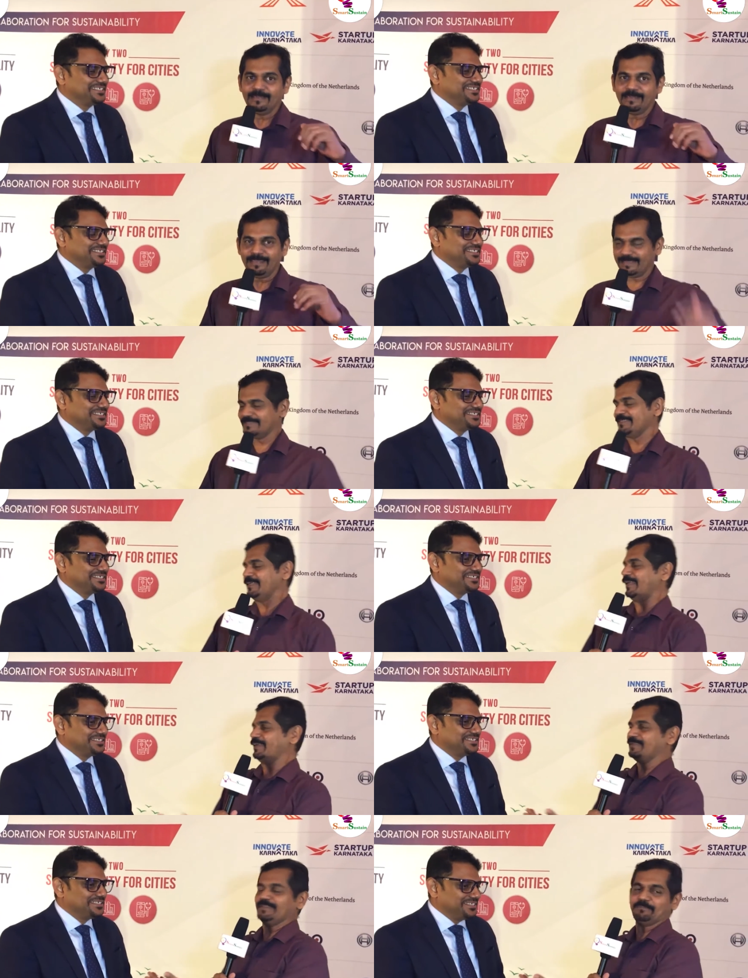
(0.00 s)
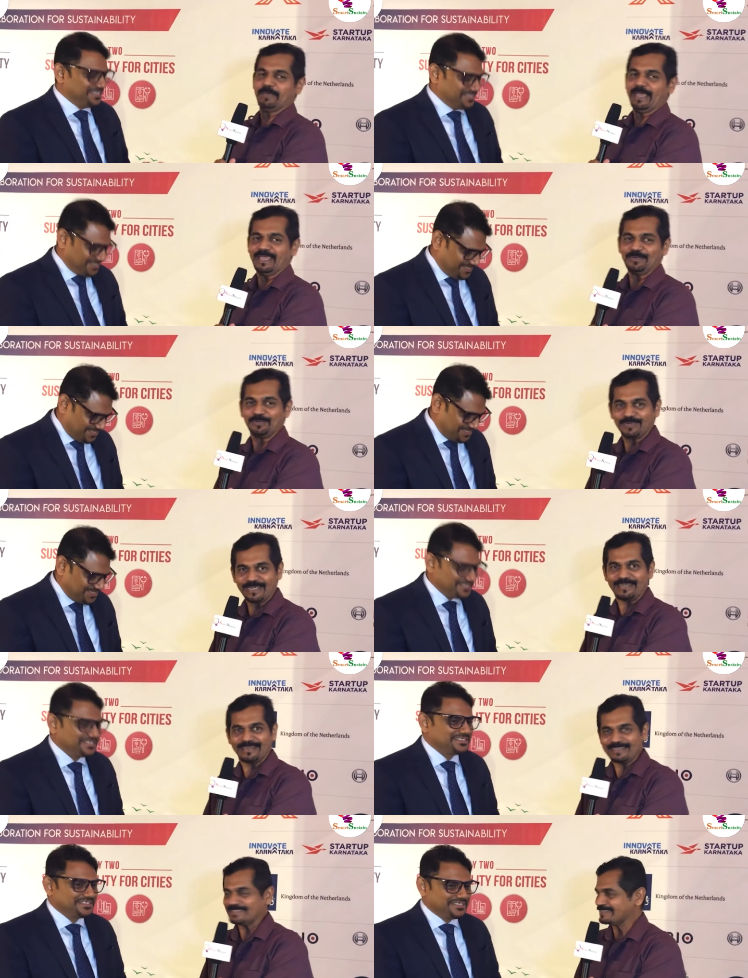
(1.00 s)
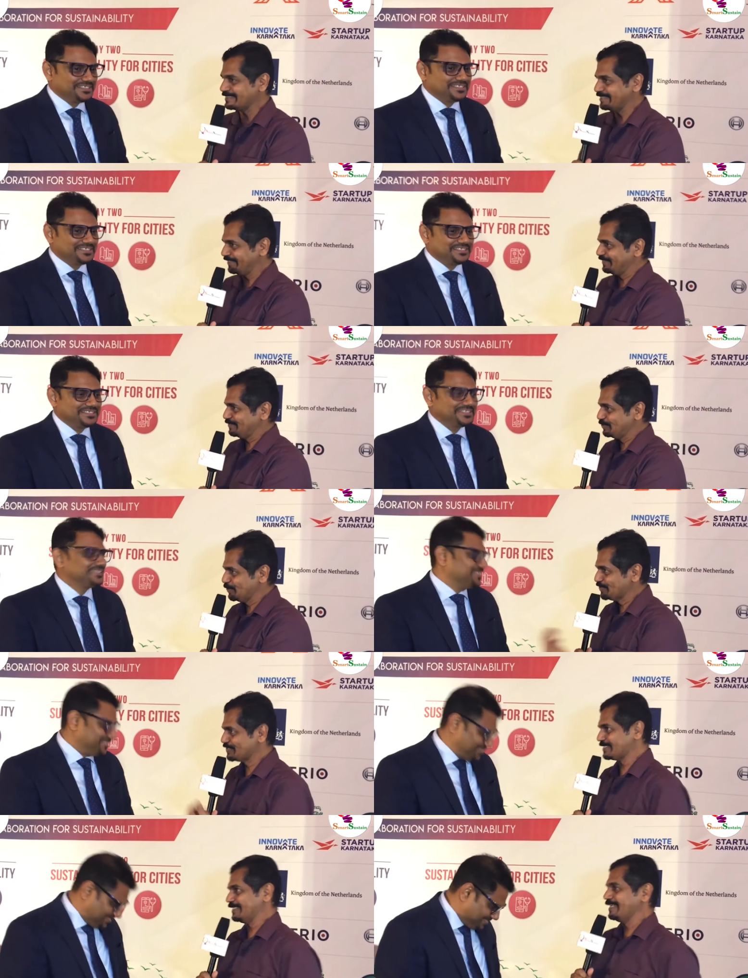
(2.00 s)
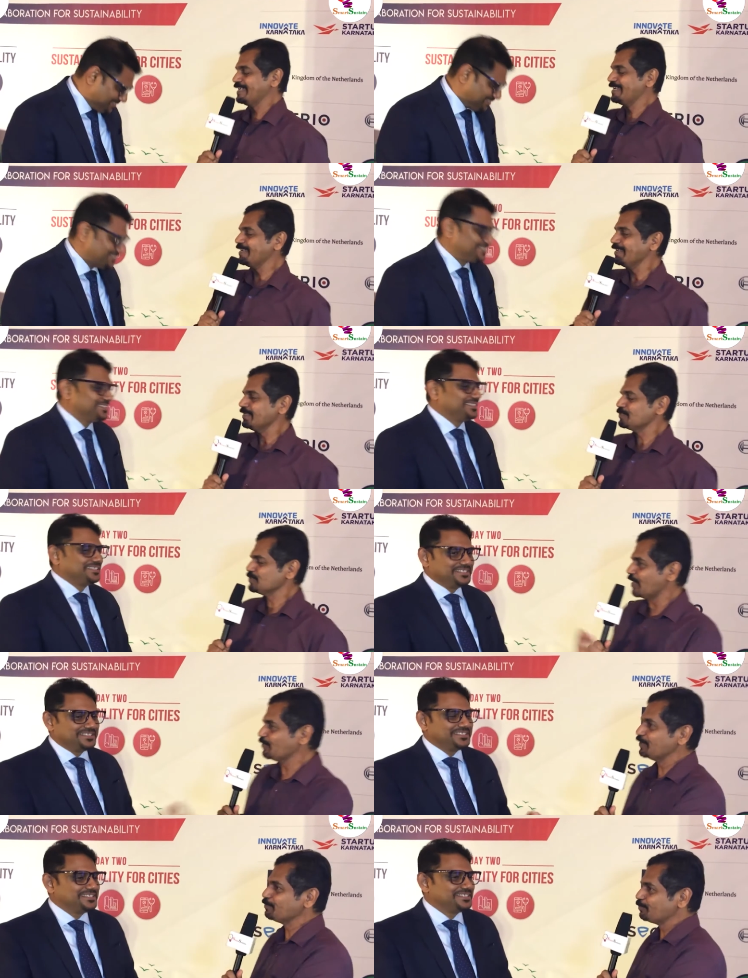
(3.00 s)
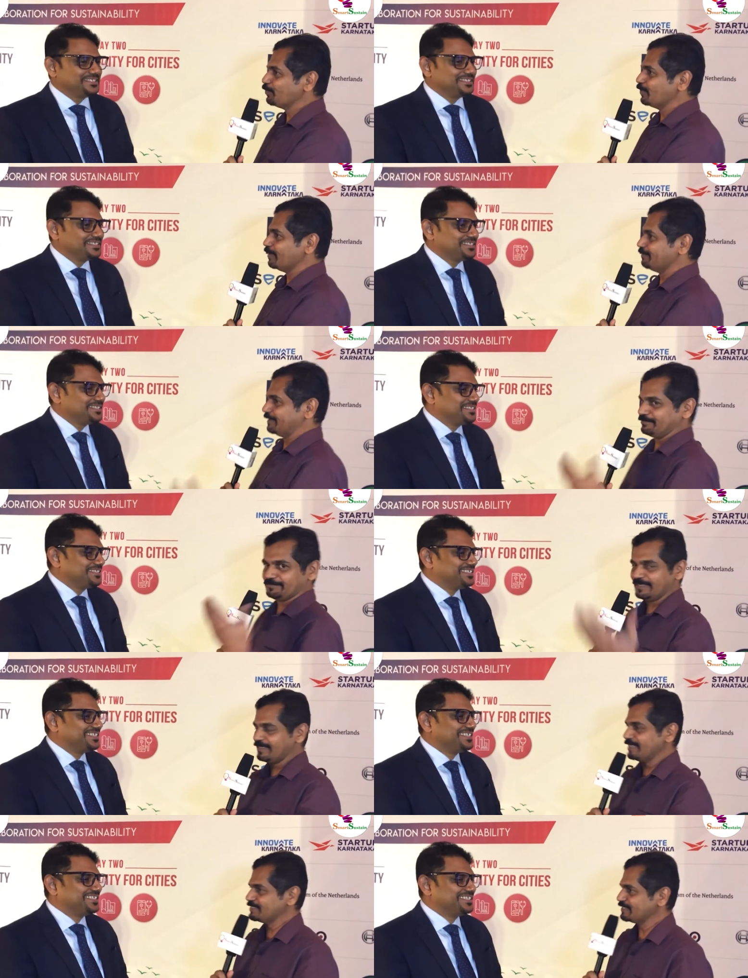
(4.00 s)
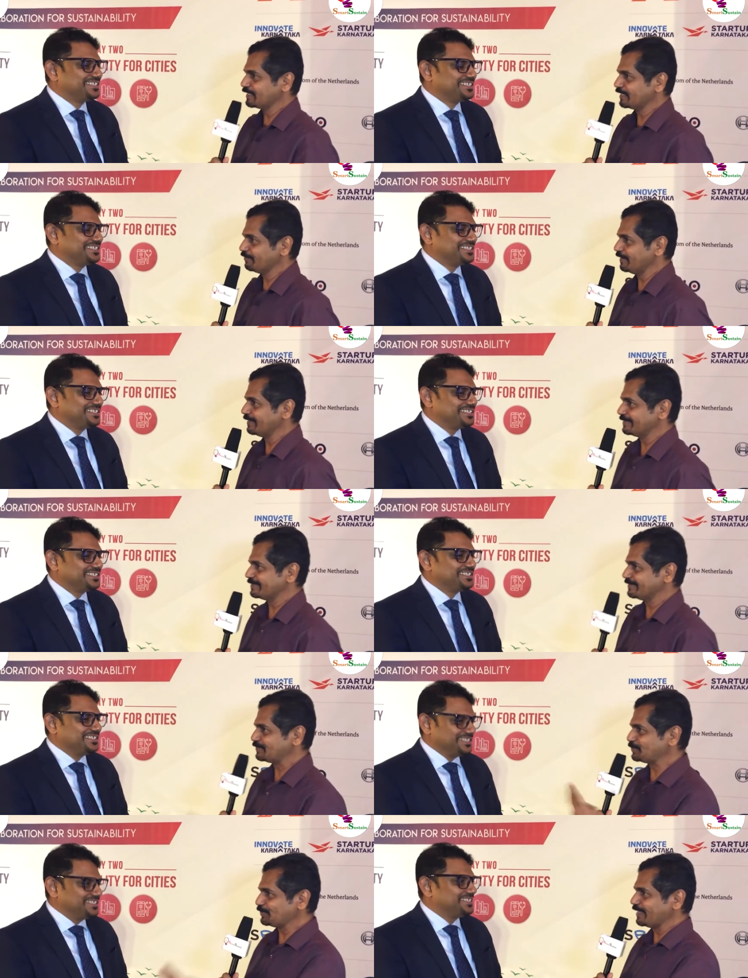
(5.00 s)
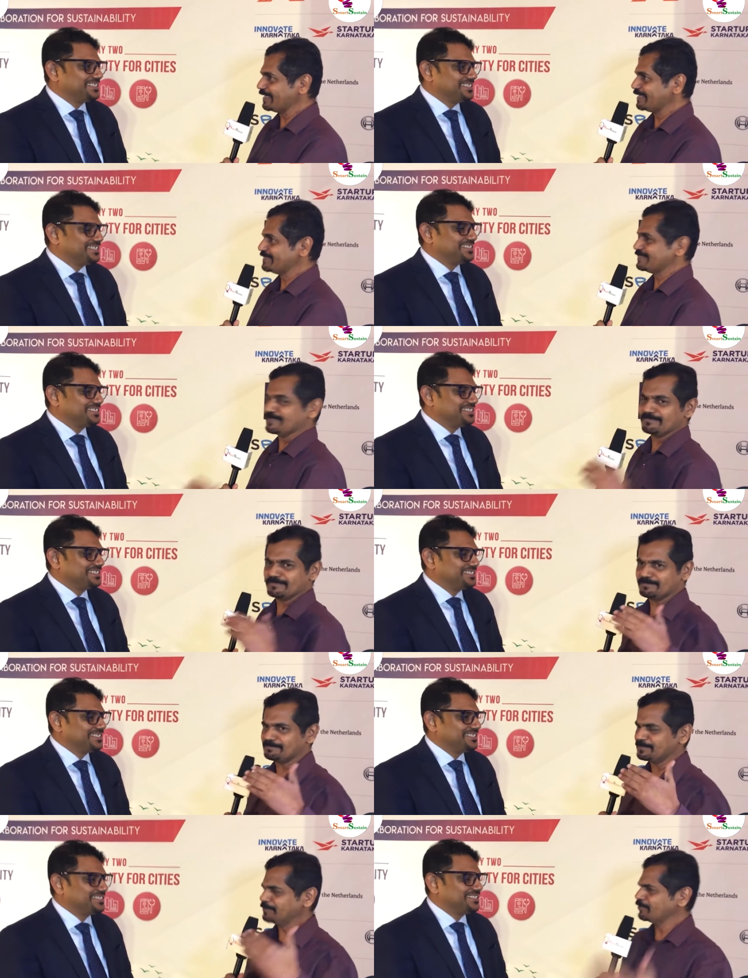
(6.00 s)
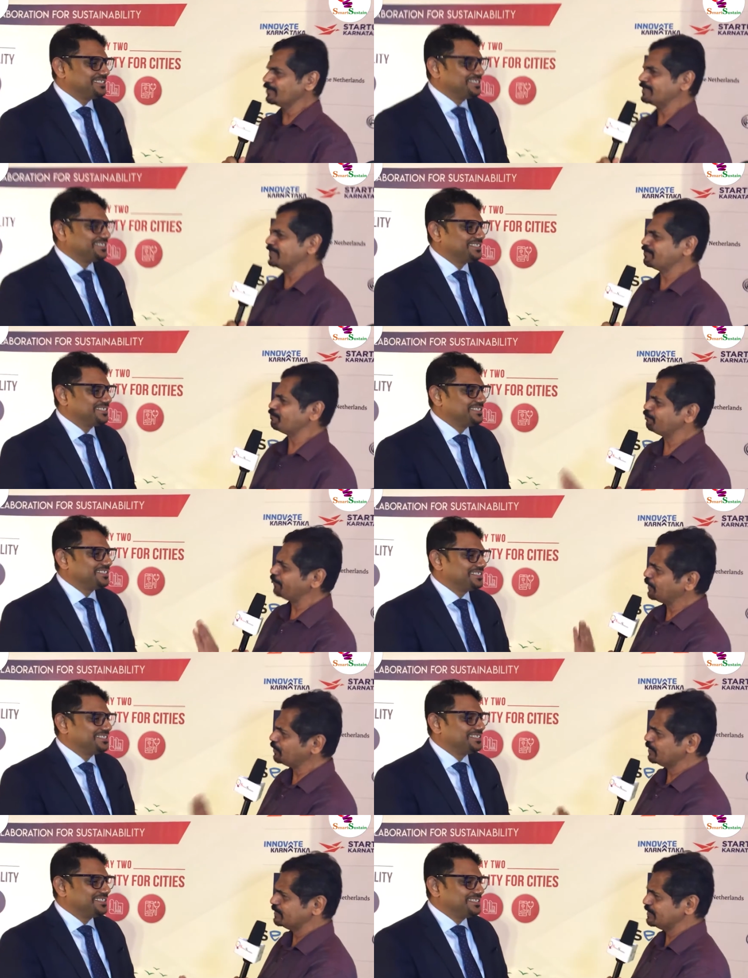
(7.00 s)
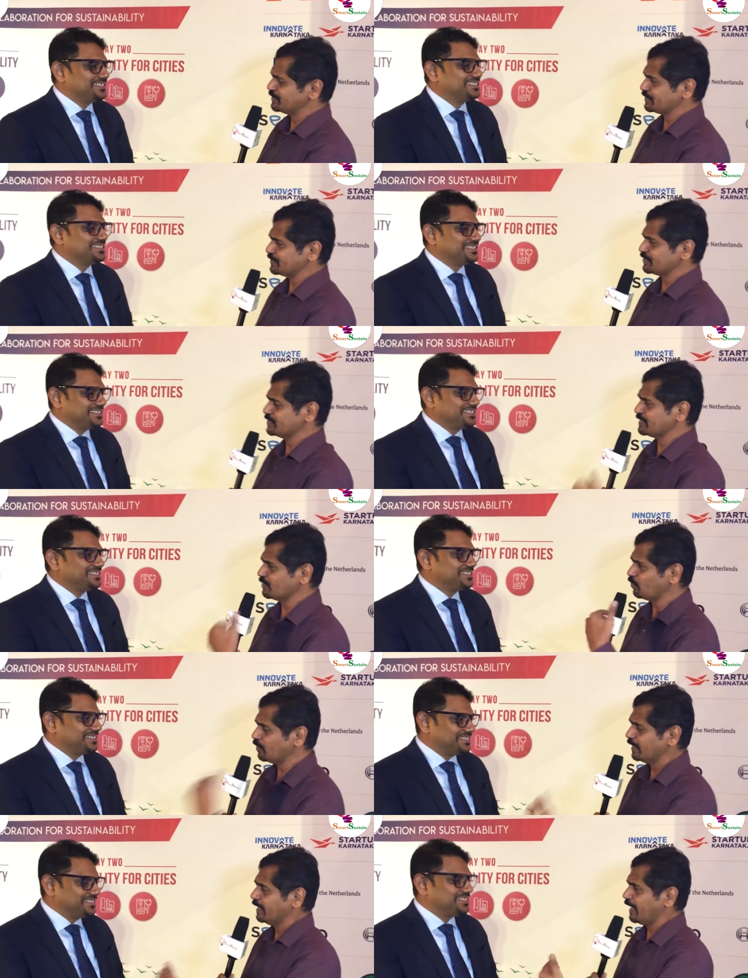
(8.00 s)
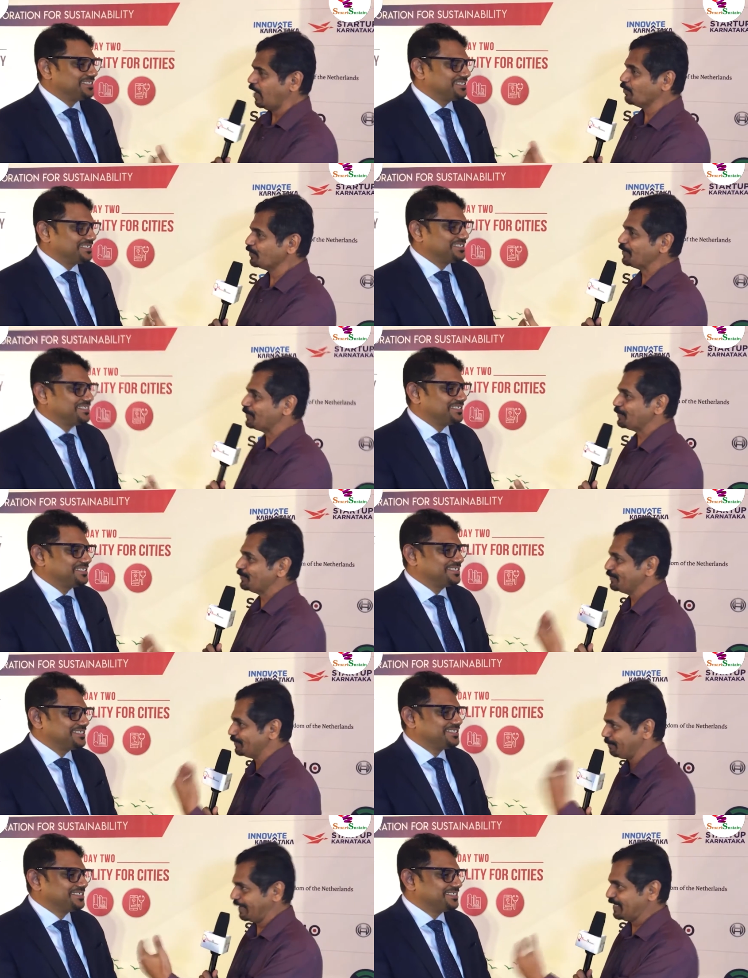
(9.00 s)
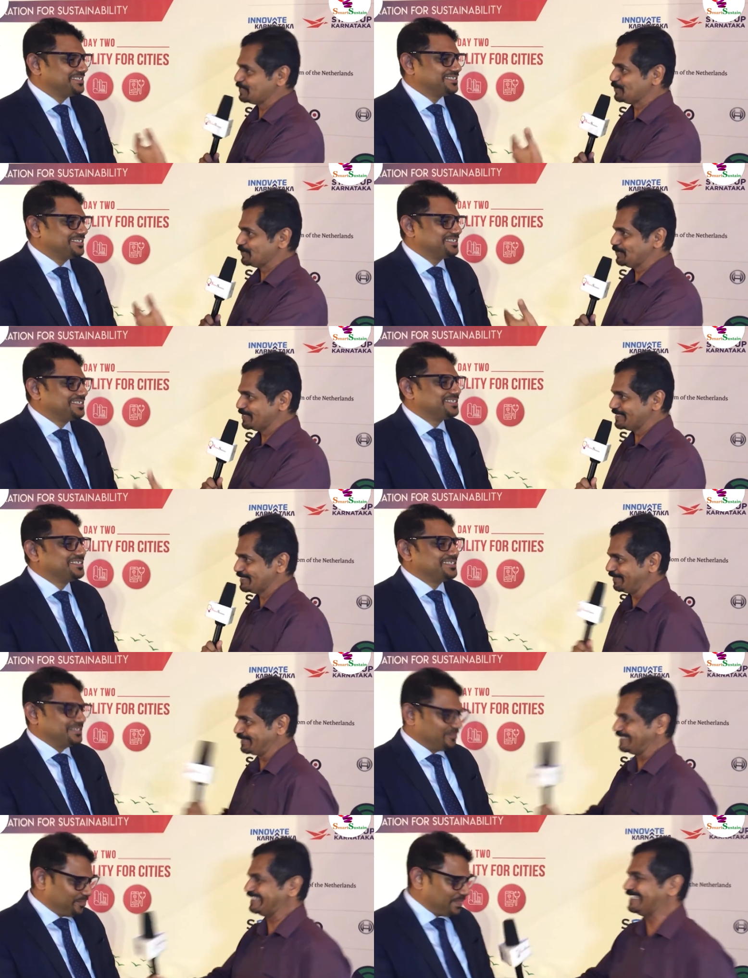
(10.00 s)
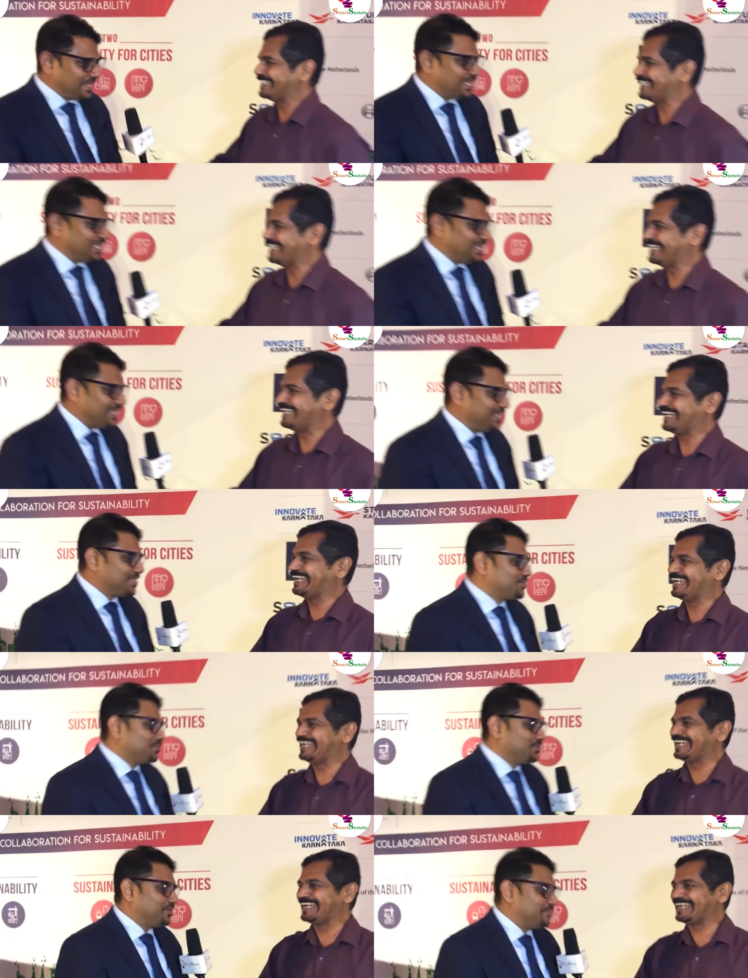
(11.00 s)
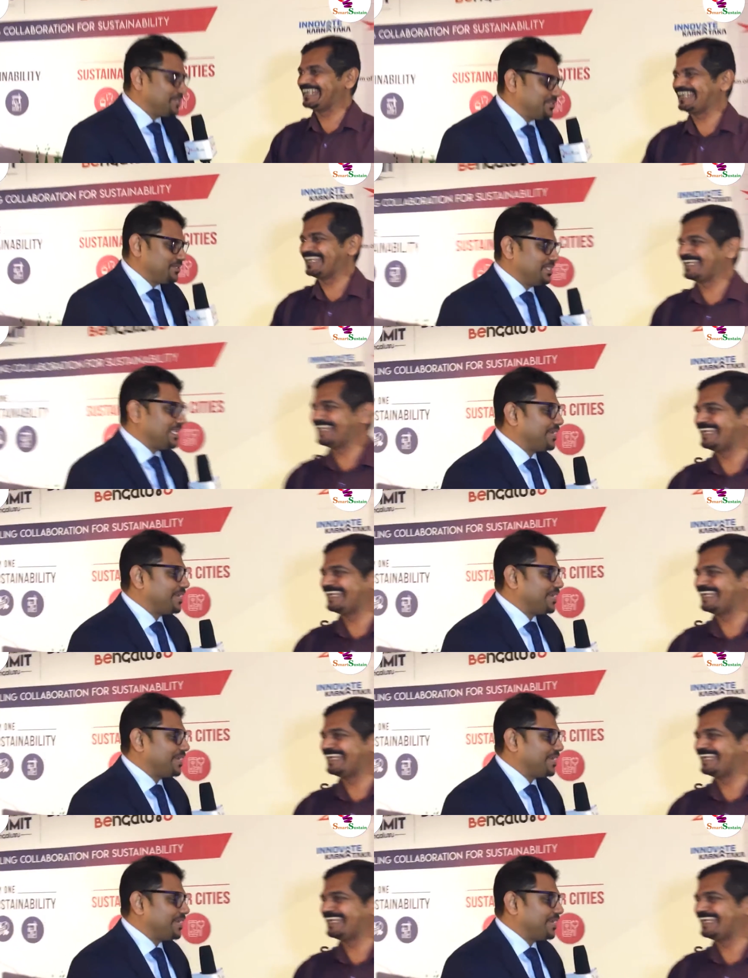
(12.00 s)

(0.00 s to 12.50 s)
Speaker 1: excellent. And the man who did is here, Jose. Jose, how did you pull off a fantastic event? Two days and people were there, very good discussions. And how did you manage to do this event?
Speaker 2: Uh, so, Manjunath, I